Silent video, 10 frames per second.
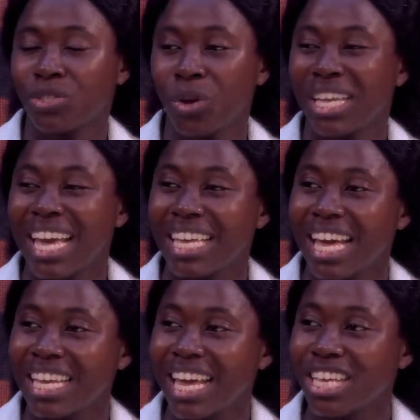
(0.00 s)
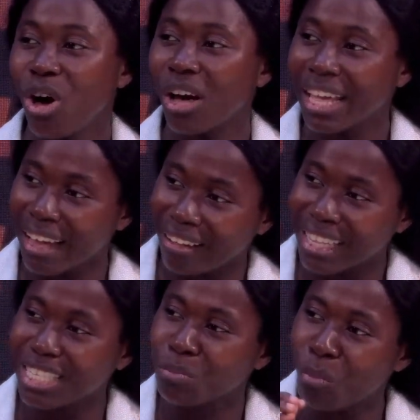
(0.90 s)
a young girl
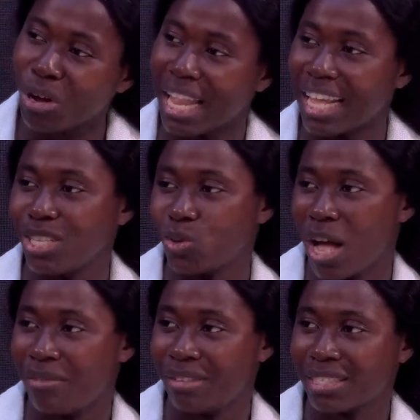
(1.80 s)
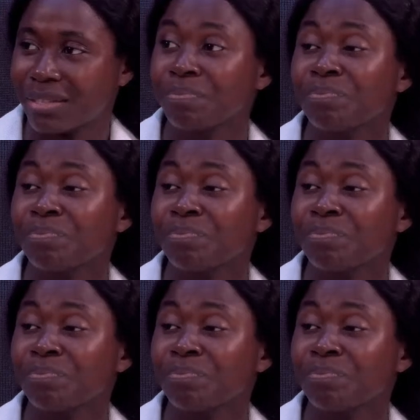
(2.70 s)
is more likely to have this.